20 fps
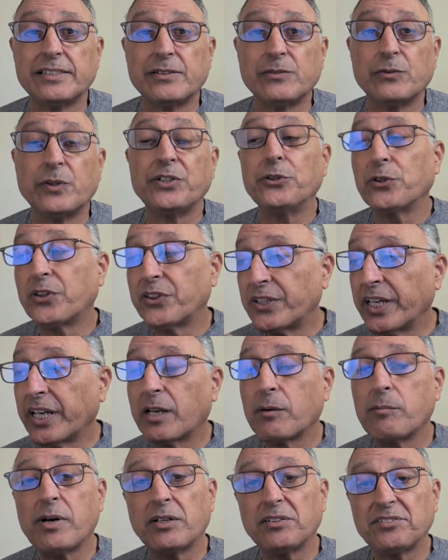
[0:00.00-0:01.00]
When you think
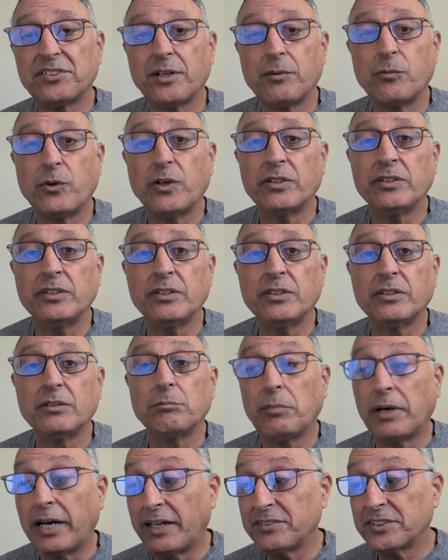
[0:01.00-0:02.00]
about someone,
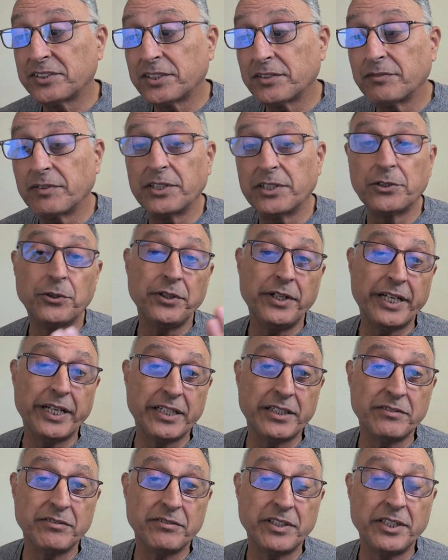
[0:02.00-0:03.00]
positively or
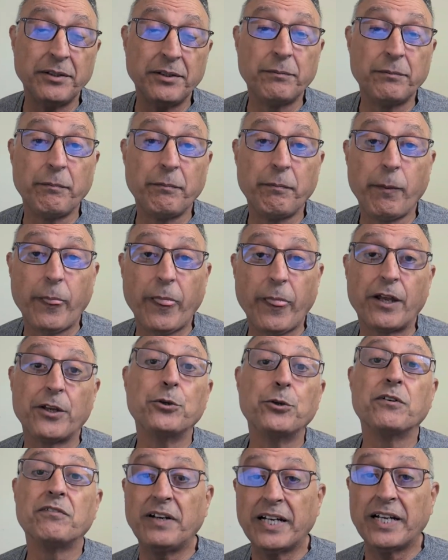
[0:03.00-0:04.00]
negatively, you
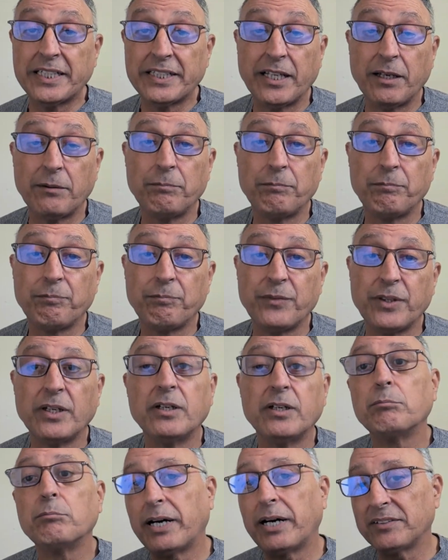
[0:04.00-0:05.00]
affect them
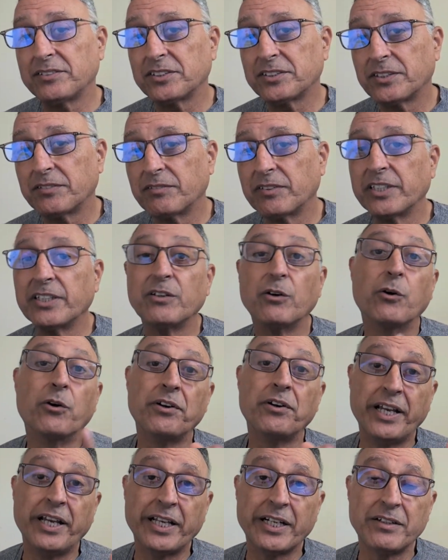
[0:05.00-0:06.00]
positively or
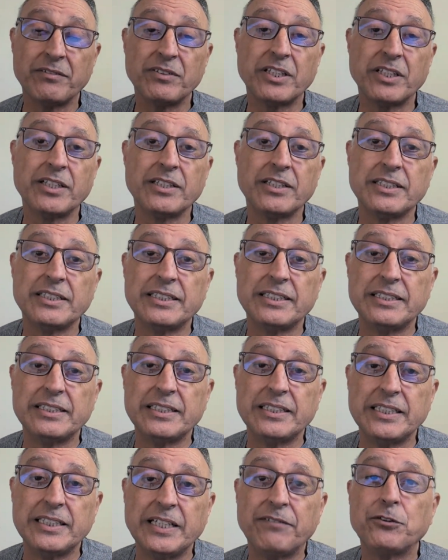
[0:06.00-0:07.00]
negatively.
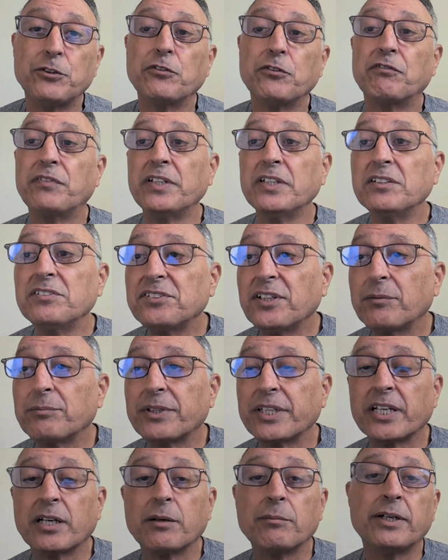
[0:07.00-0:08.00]
If you feel
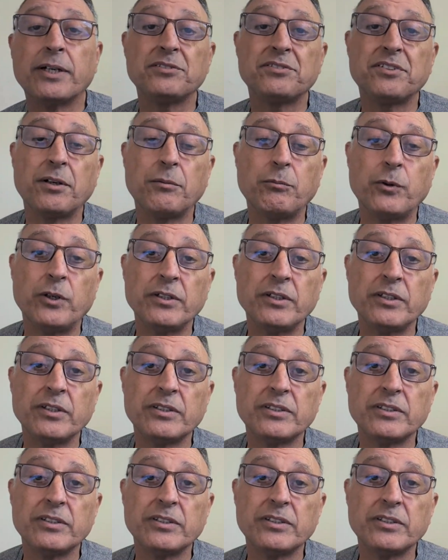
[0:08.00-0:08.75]
something about someone,